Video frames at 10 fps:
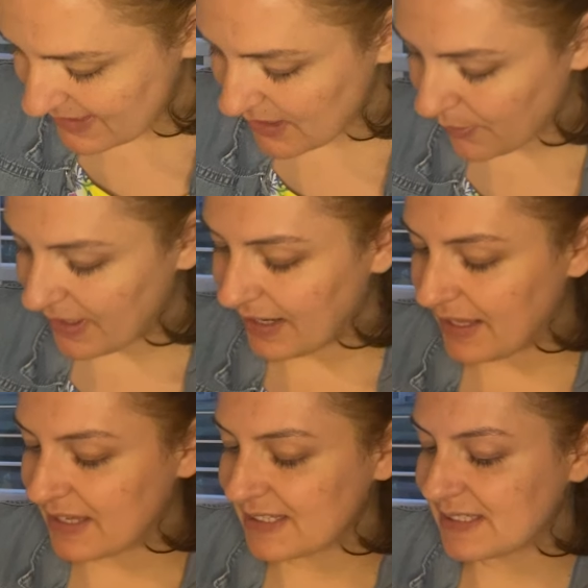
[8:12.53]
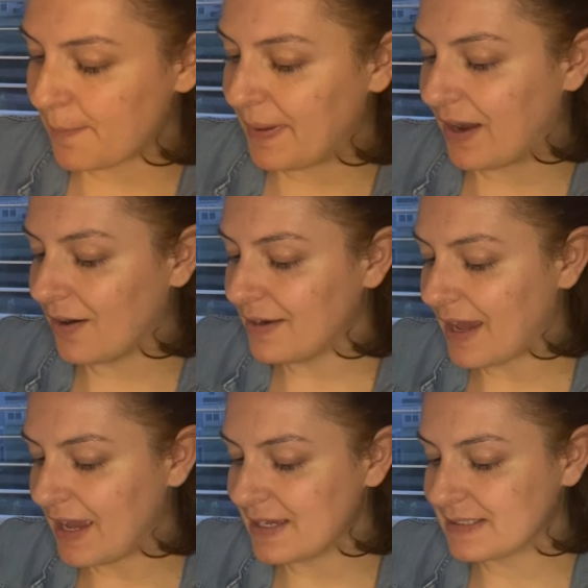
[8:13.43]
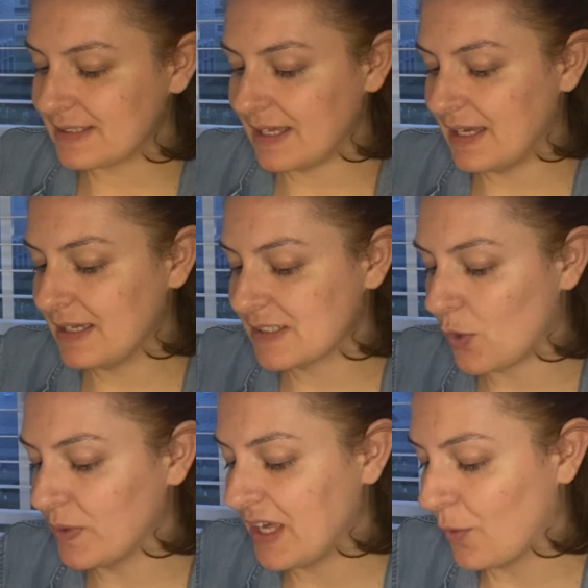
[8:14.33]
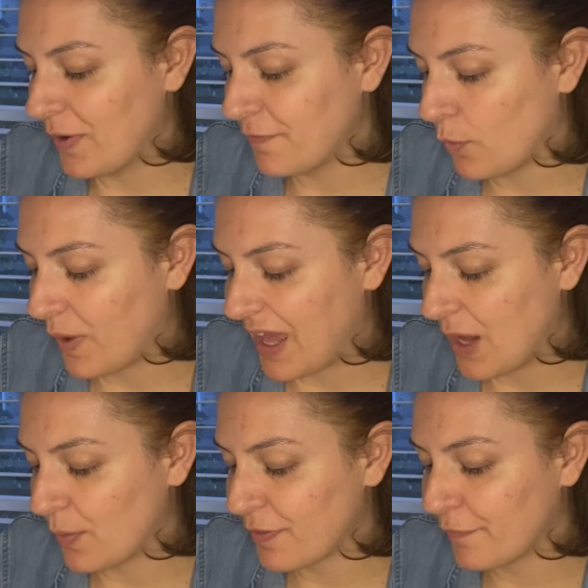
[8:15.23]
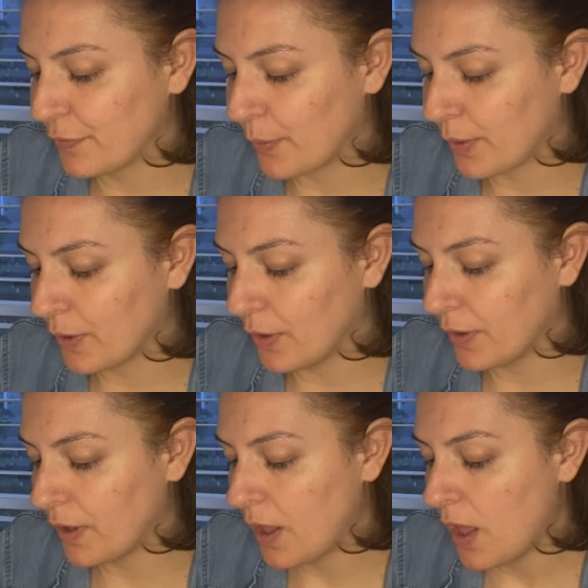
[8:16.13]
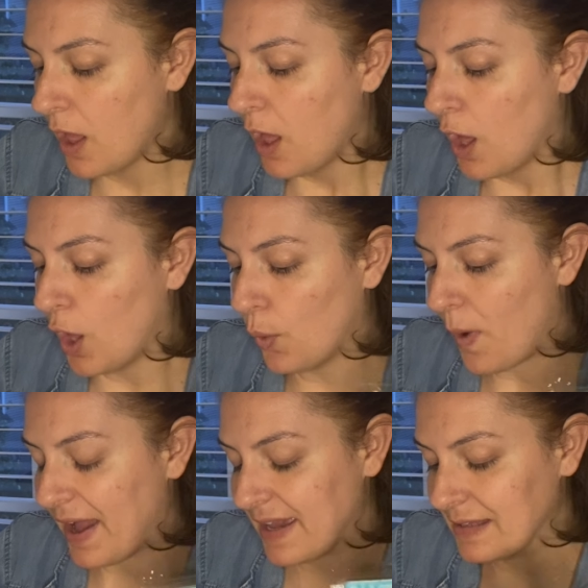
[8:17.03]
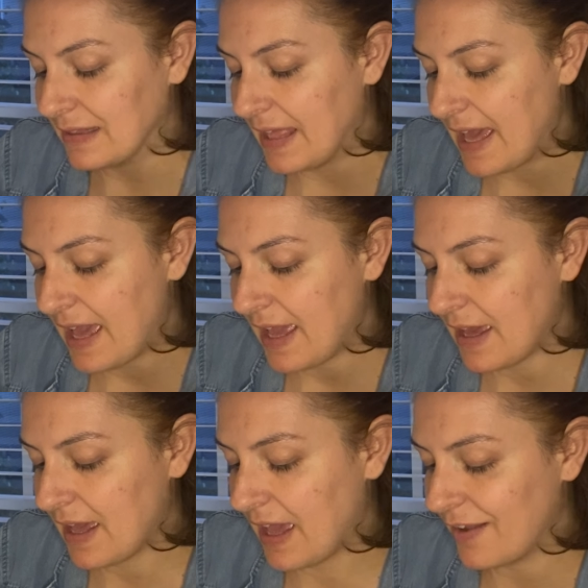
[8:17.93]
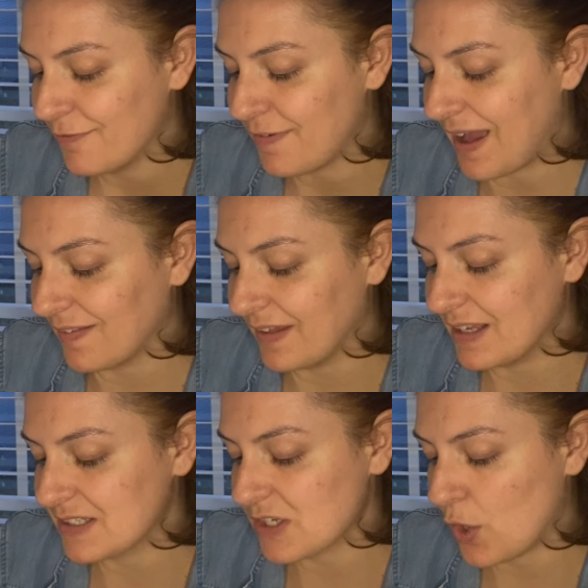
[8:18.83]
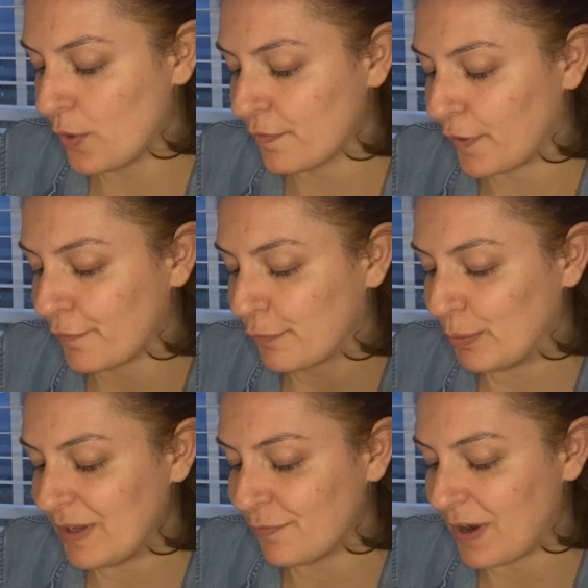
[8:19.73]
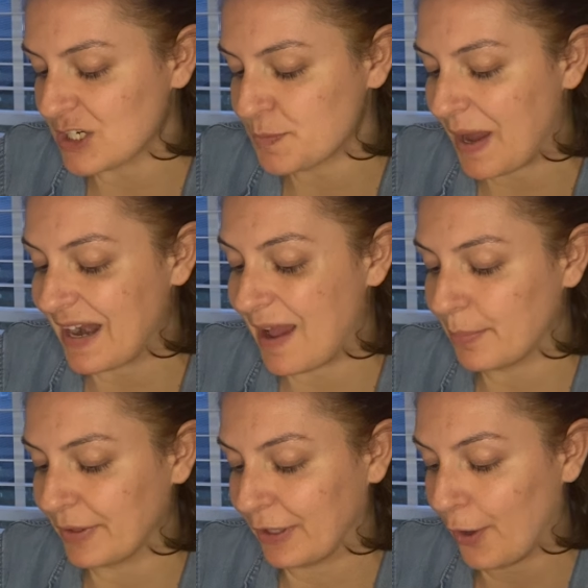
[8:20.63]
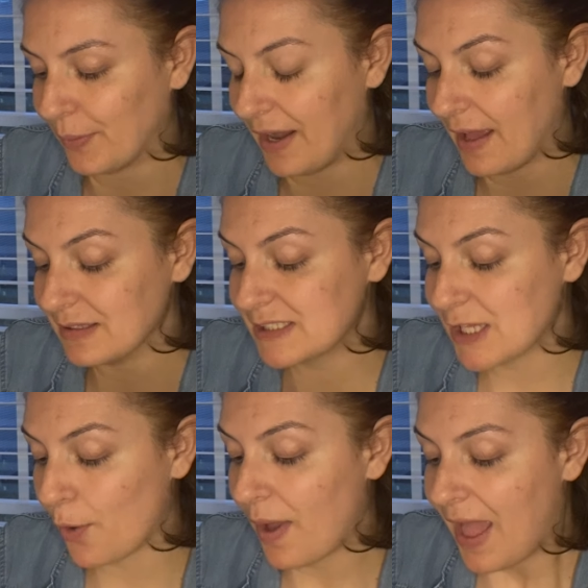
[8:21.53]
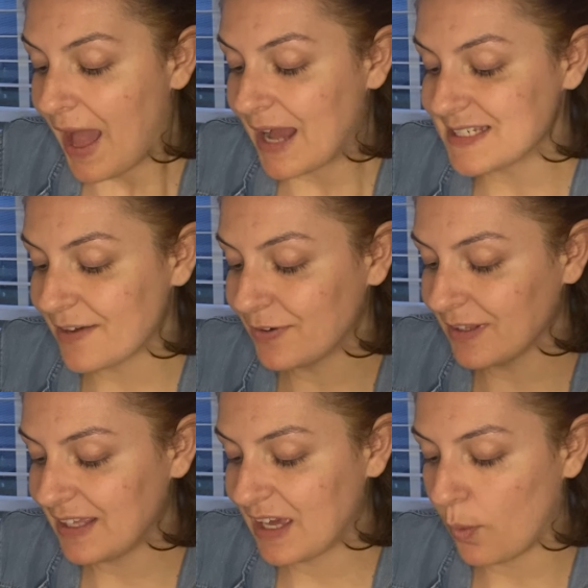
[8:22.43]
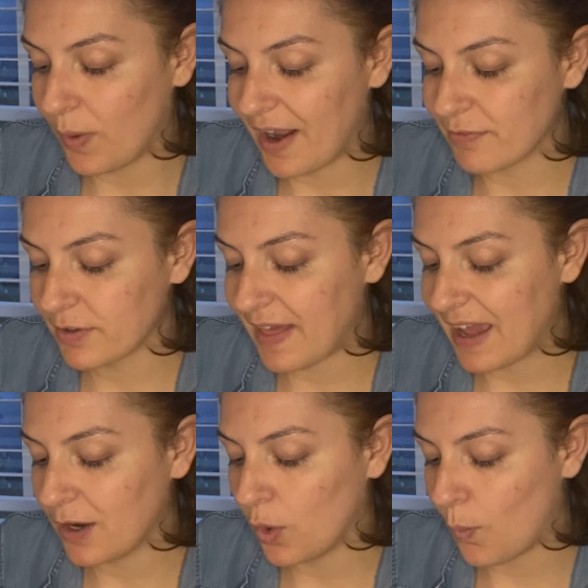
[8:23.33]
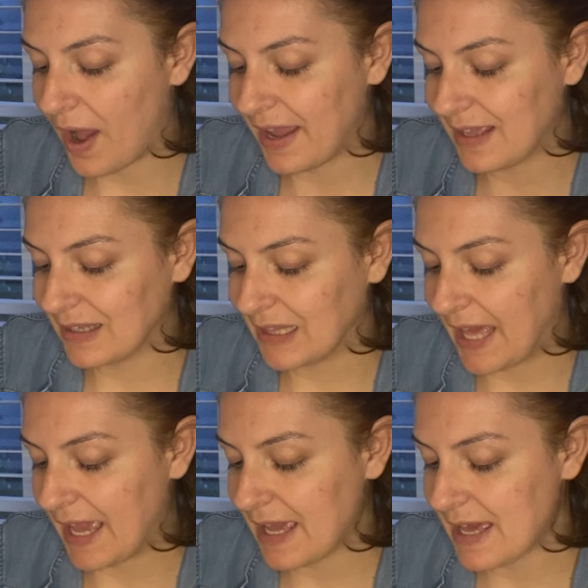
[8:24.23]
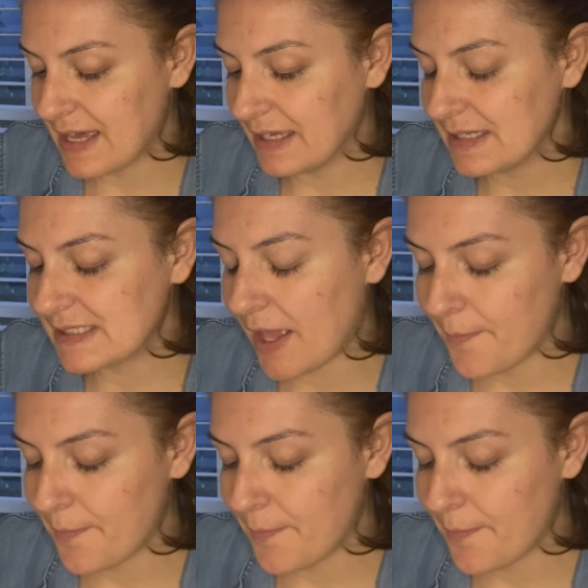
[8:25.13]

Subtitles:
so it is Paradise is Only a Whiff Away with floral, Hawaiian lei, and violet over fruity fresh pineapple and coconut. So I definitely get whatever that Hawaiian lei is.